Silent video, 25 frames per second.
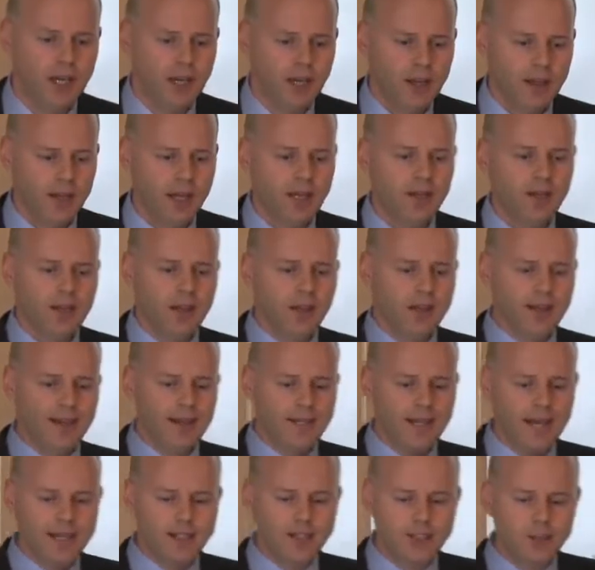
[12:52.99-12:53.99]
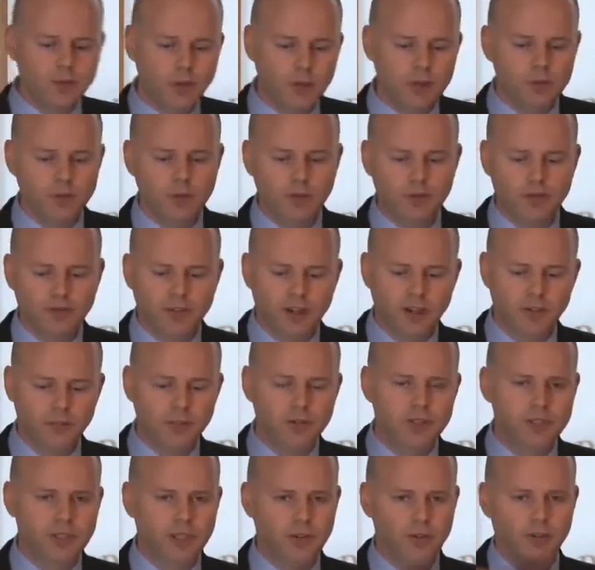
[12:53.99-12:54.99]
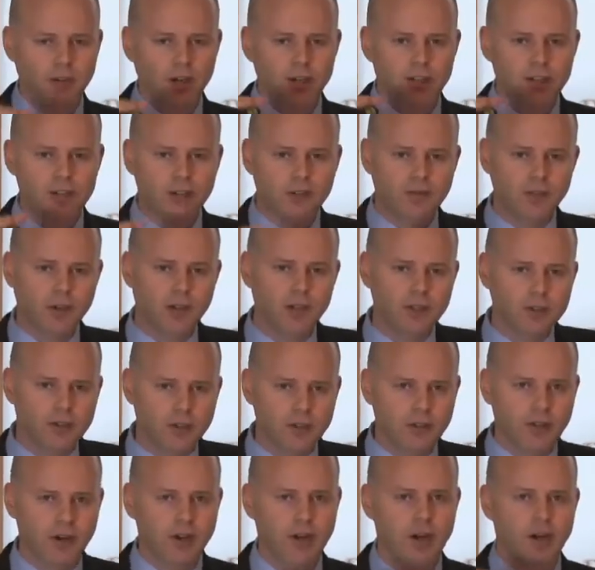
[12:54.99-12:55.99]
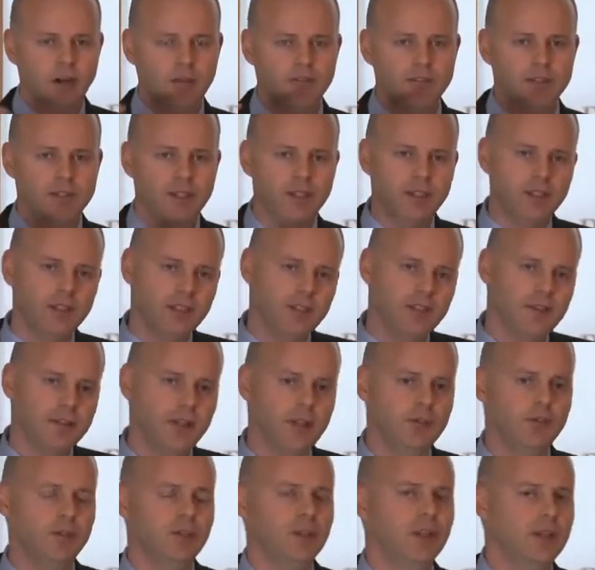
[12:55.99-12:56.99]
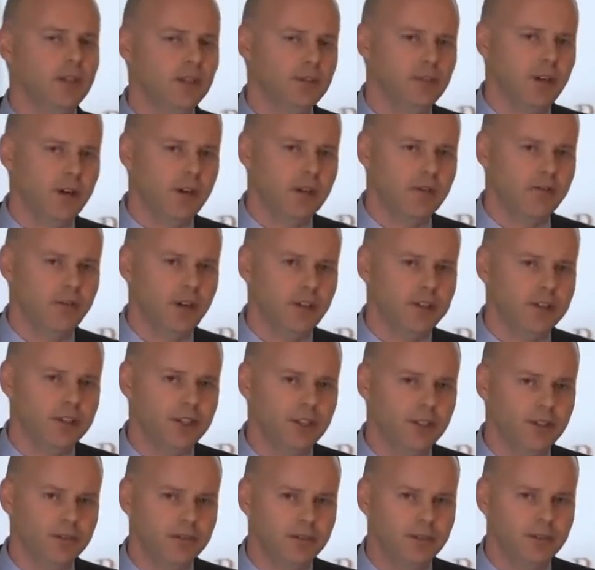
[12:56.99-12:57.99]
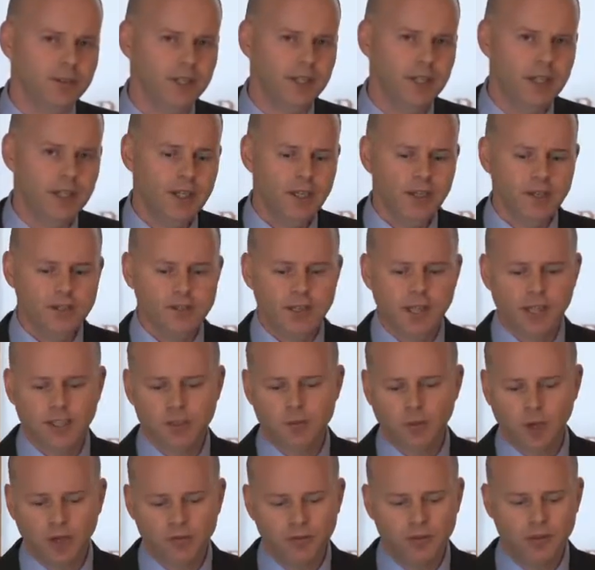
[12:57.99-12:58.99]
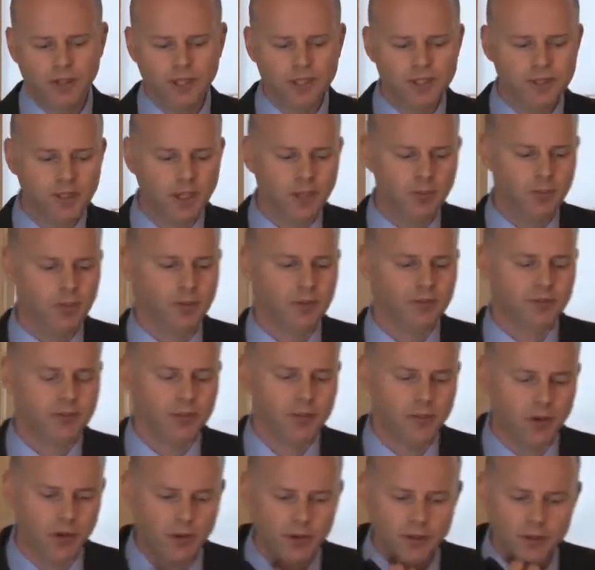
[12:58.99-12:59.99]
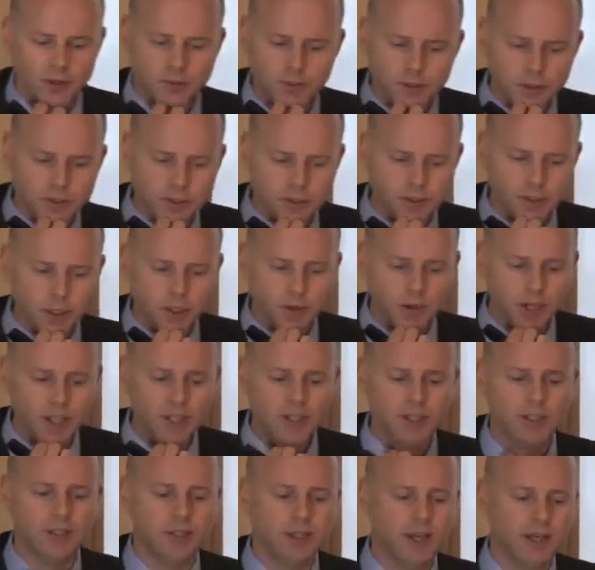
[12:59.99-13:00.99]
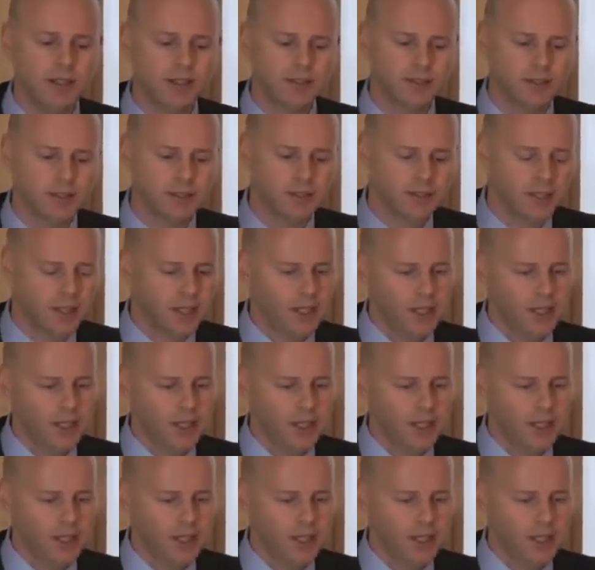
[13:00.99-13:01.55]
Then that 80 to 125% ratio of ours could go out of sync, and that would kick you out of hedge accounting. So that's why for these type of scenarios we use a regression analysis.